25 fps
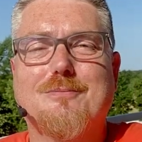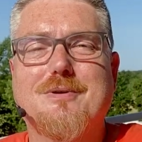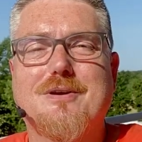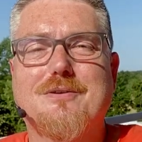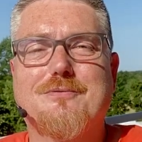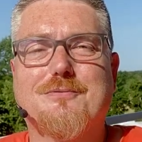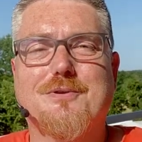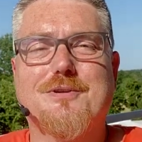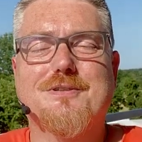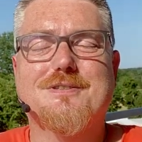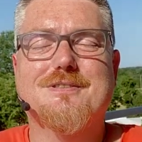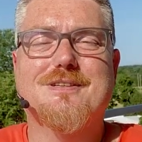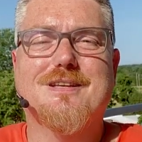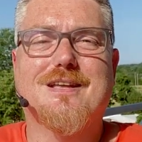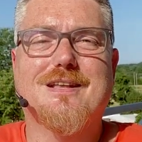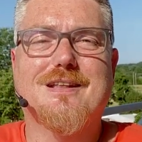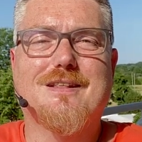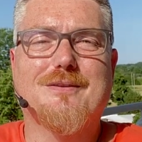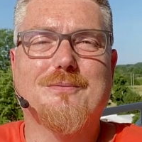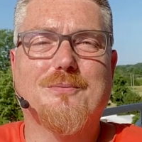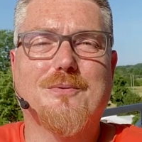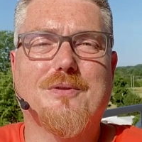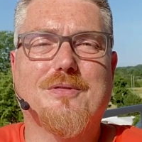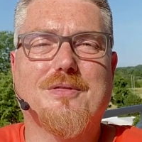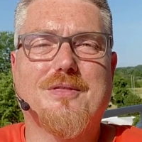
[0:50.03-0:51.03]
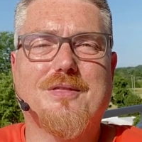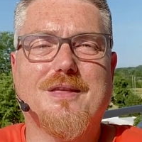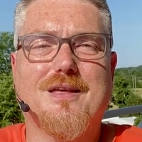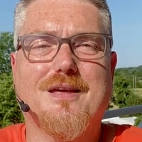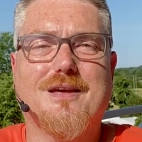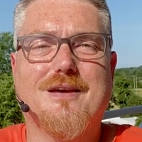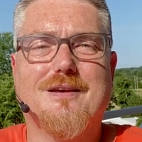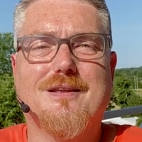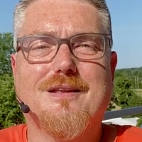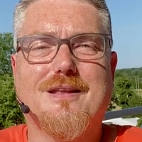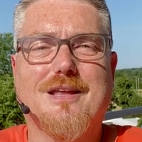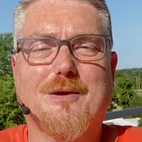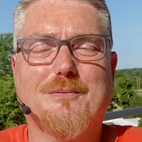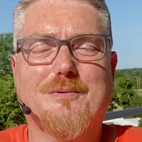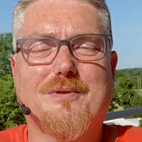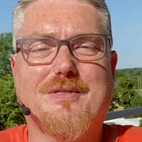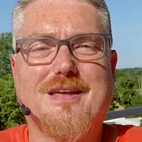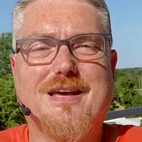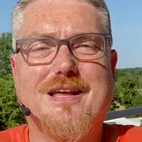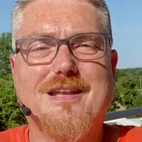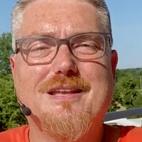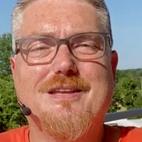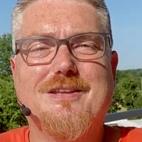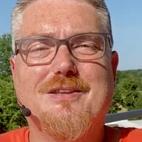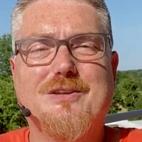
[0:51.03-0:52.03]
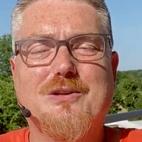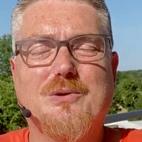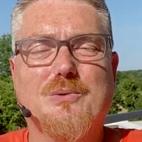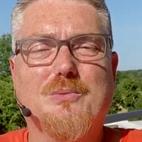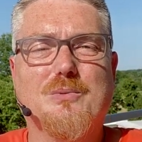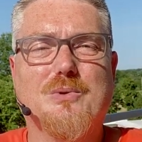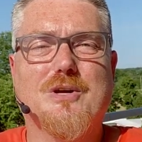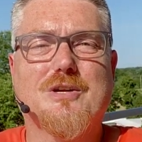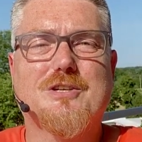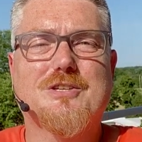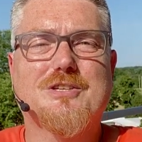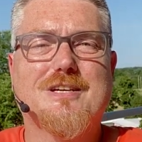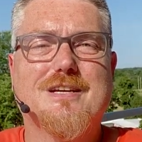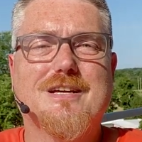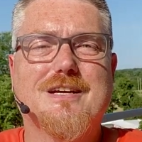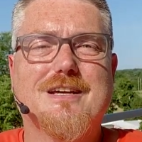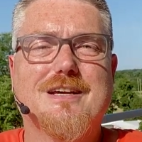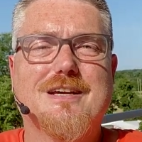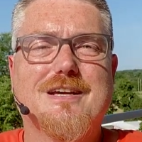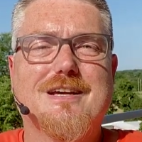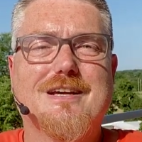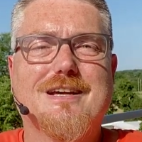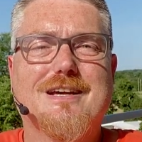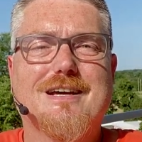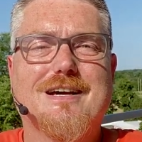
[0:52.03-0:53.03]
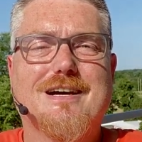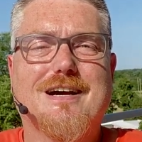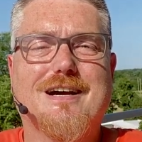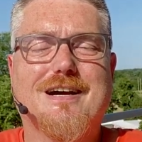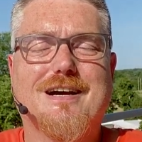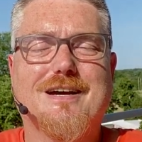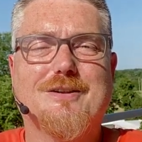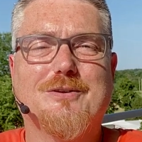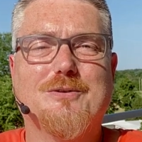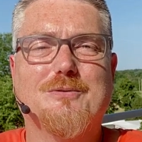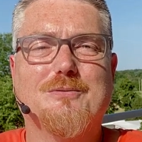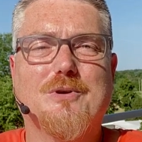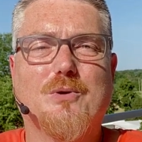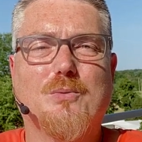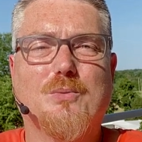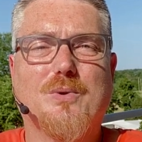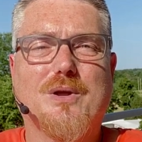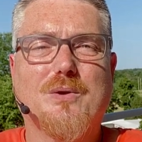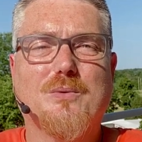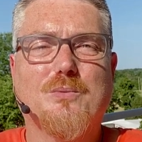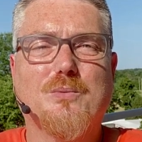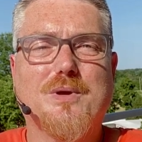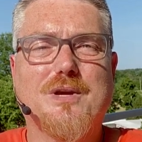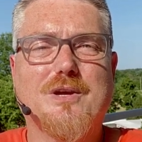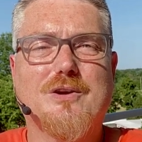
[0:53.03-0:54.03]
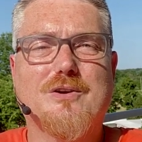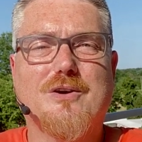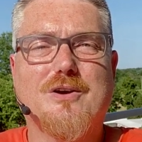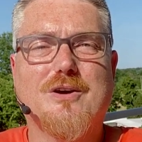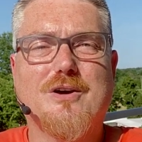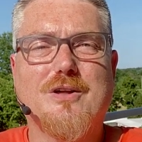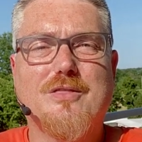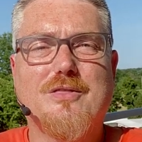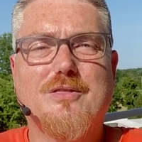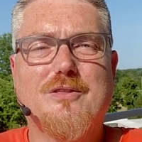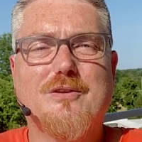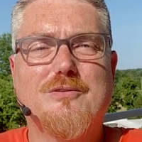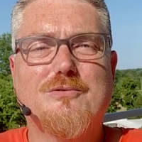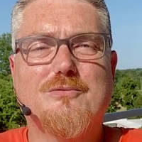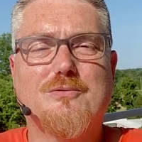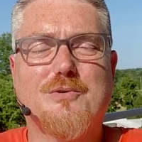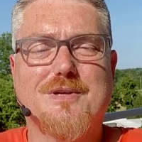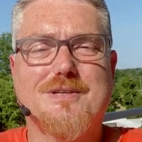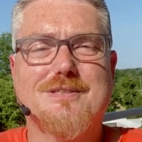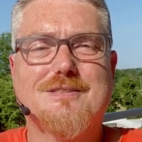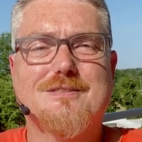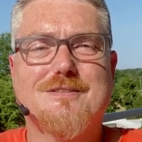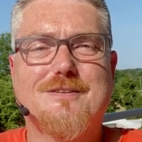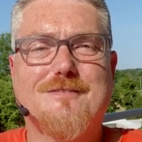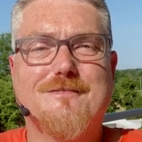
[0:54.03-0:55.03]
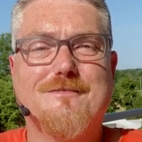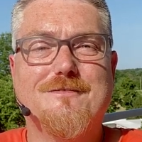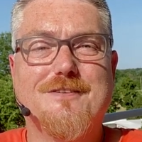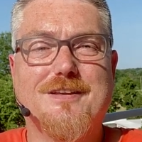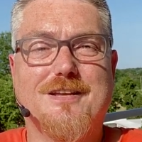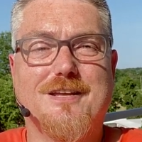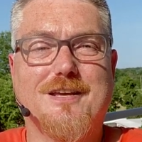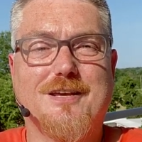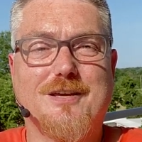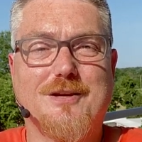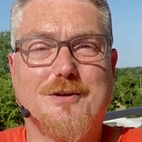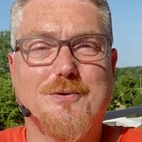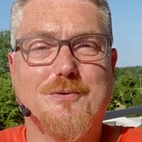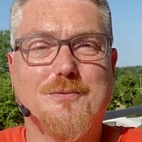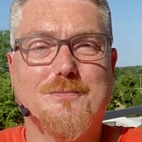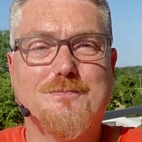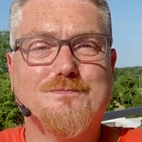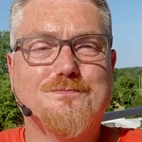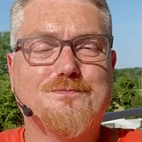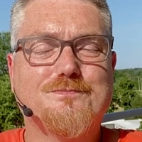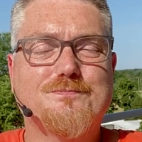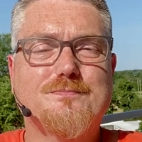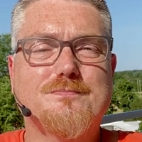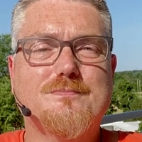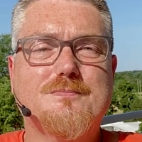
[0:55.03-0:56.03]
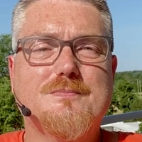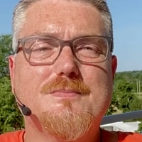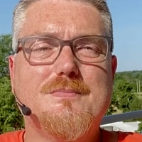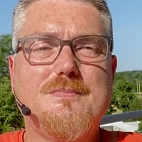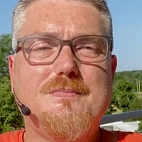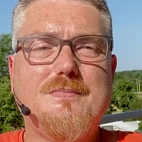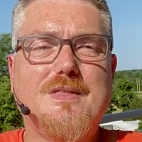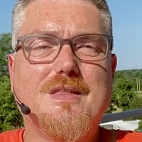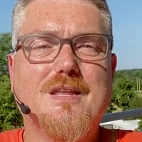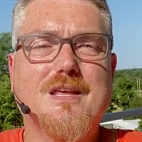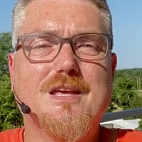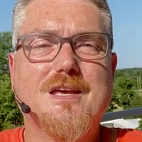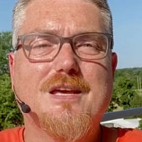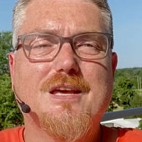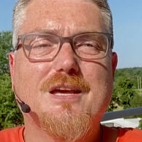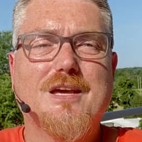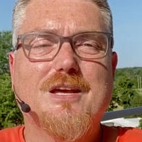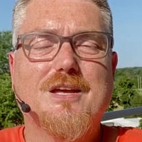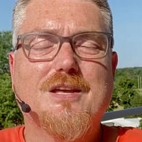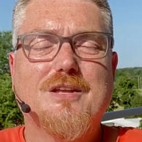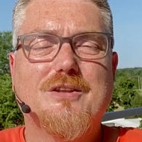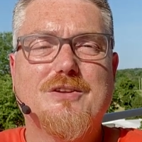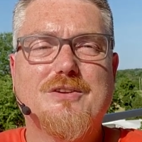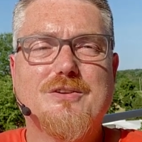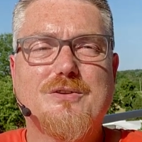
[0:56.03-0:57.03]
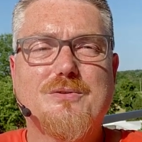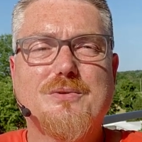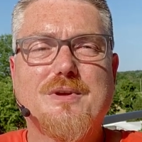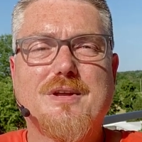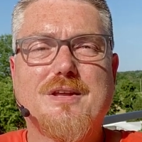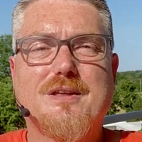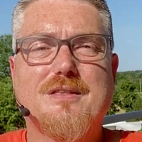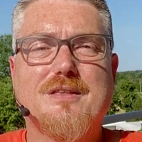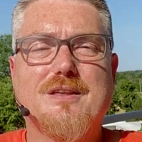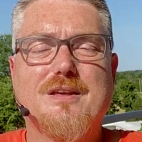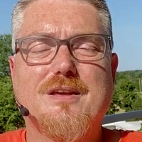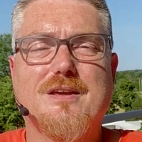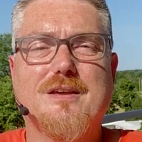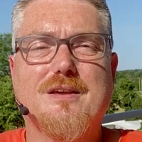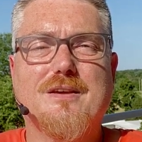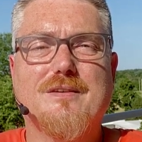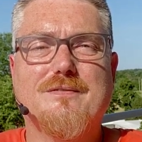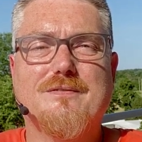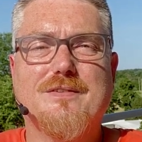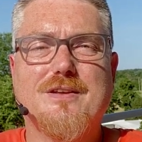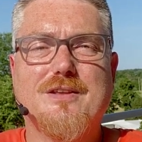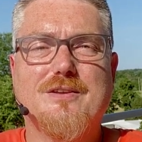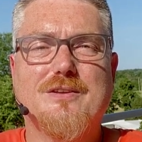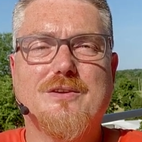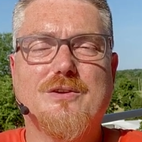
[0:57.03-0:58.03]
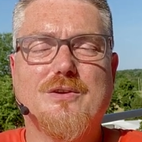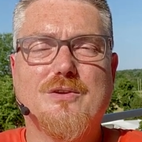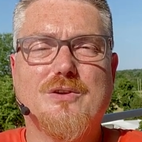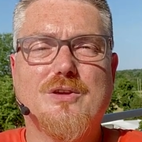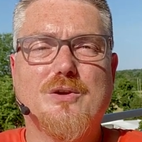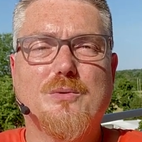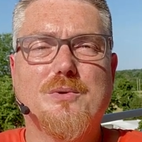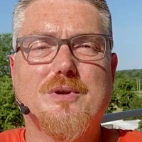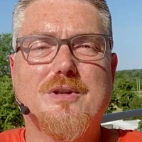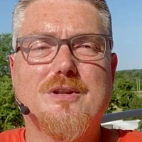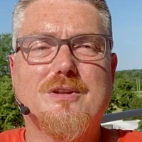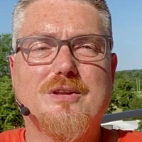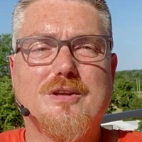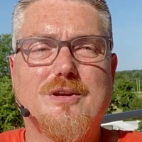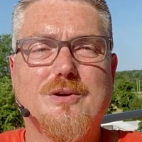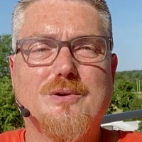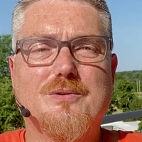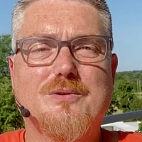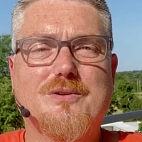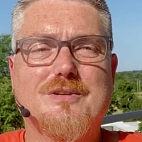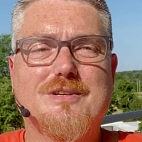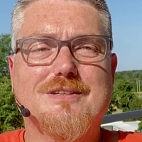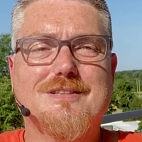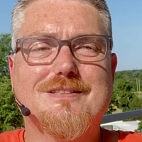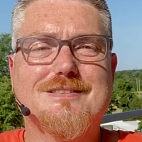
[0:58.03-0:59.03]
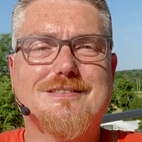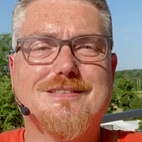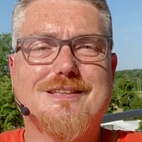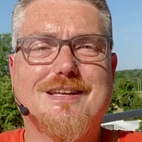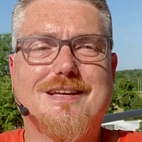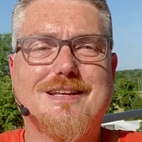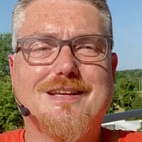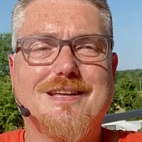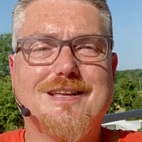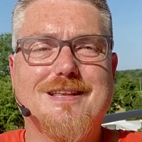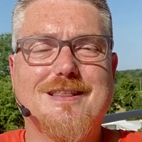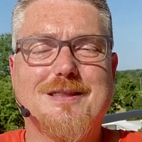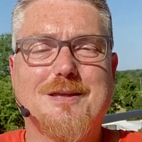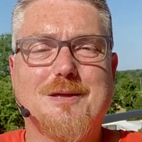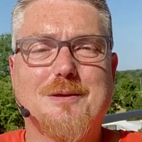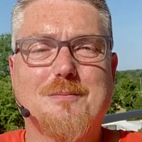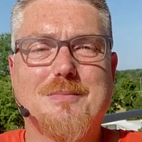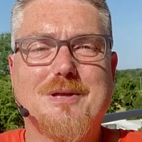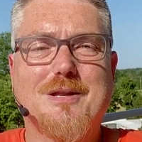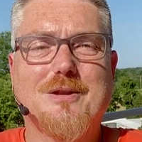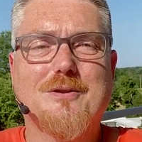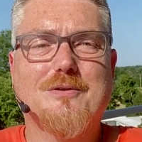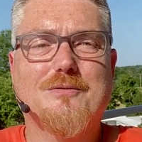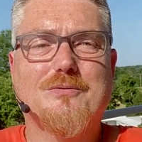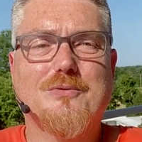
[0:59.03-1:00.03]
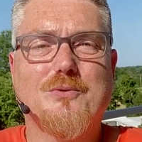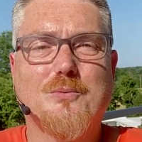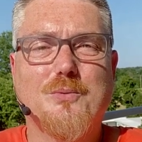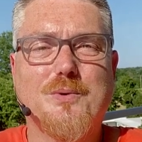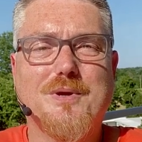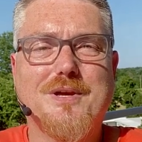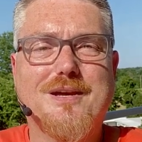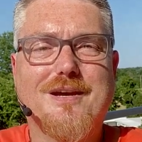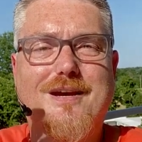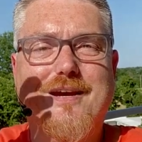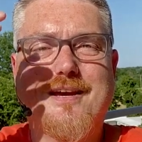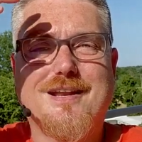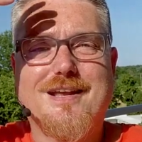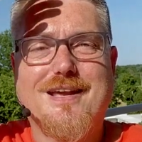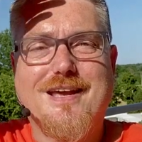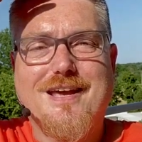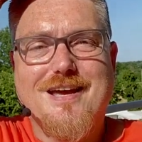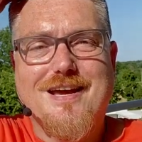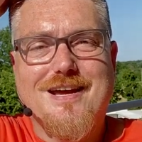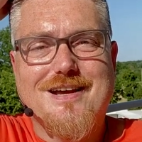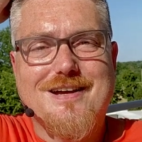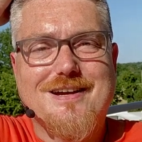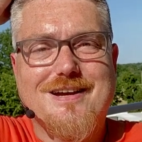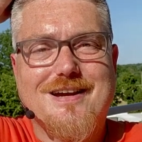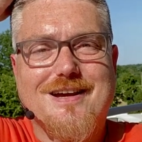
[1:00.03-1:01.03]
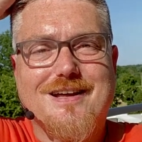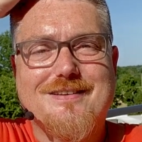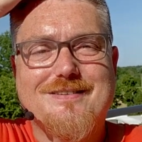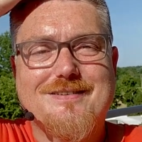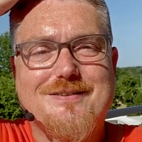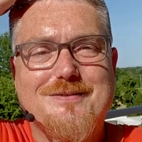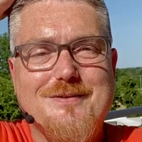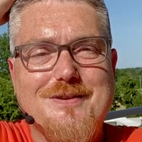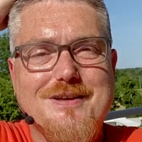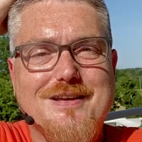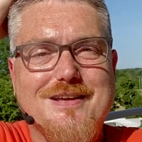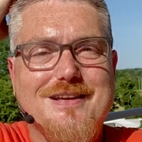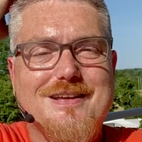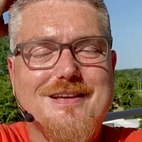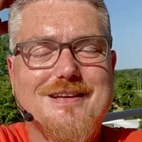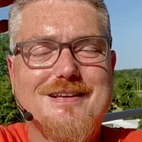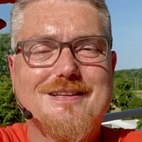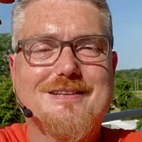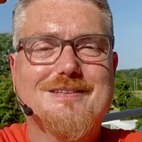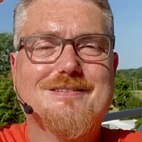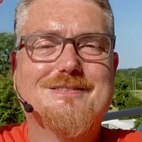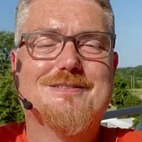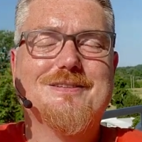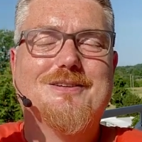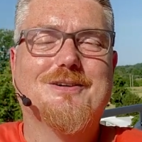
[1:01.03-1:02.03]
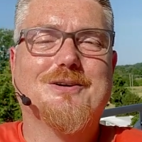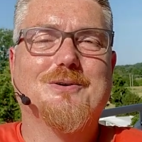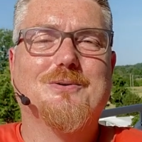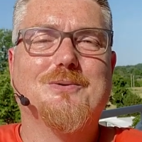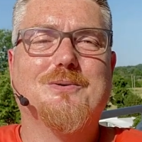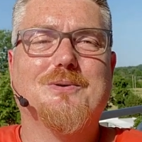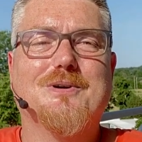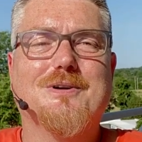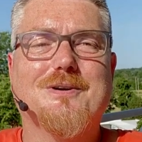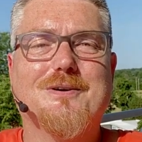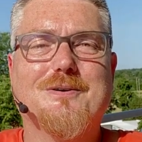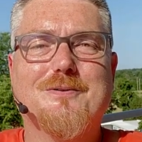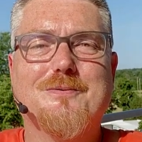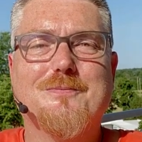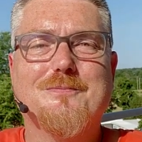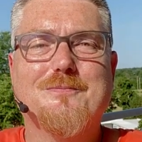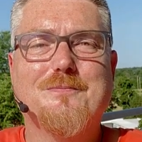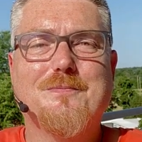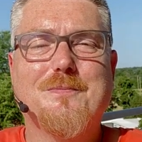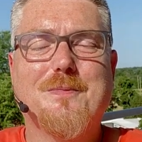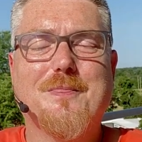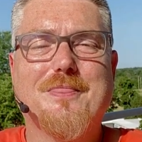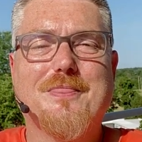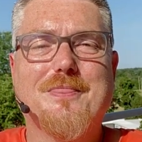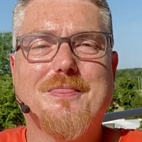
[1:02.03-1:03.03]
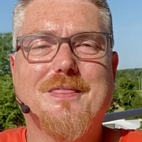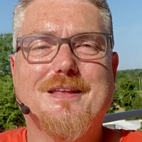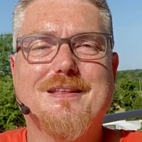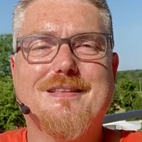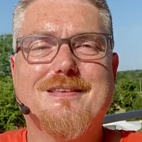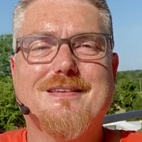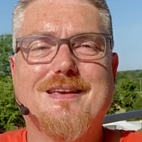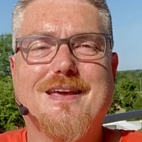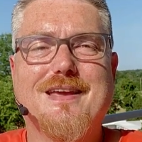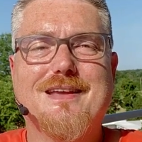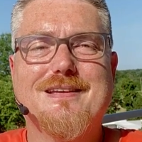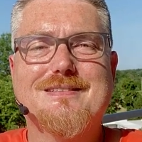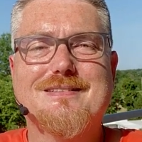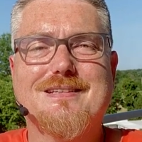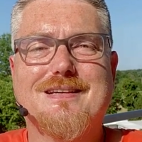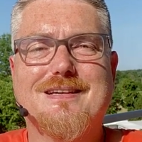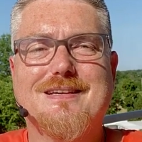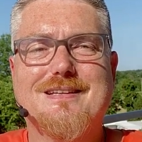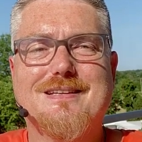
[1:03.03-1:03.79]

my wrist, and like with any new watch, I do a 1 week on the wrist video. During the video you will notice that in the middle of the week I had a haircut, so the takes I